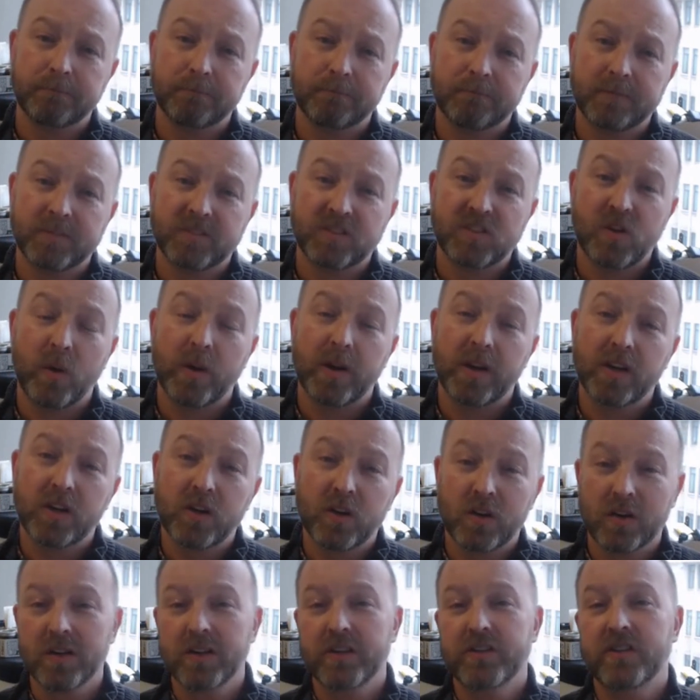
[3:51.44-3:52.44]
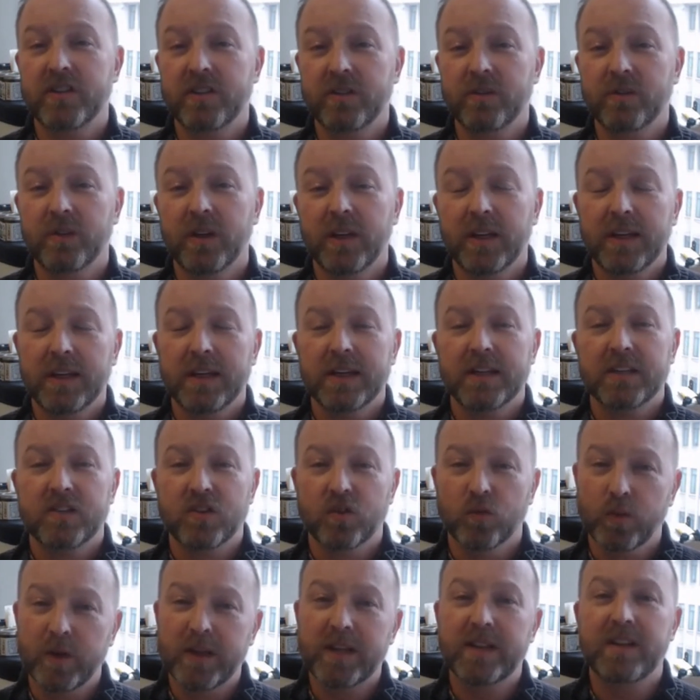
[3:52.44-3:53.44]
So I'd encourage you
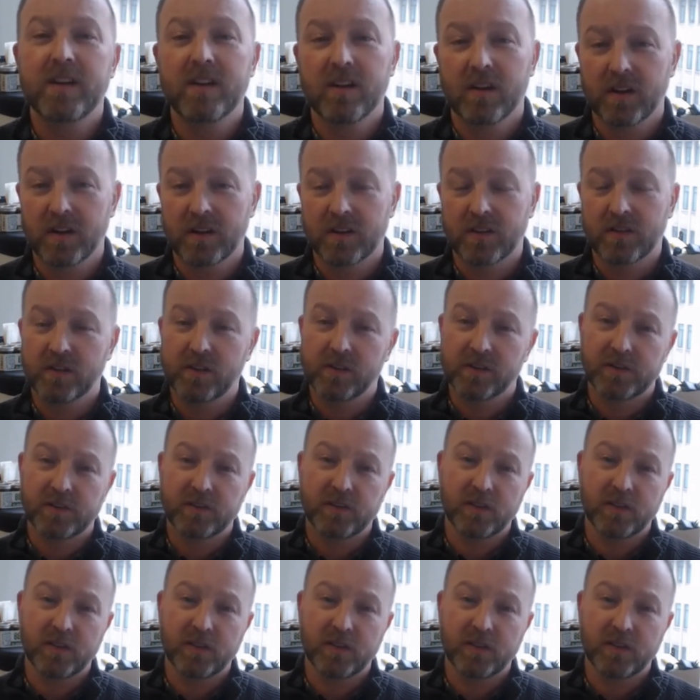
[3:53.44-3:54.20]
to read the articles,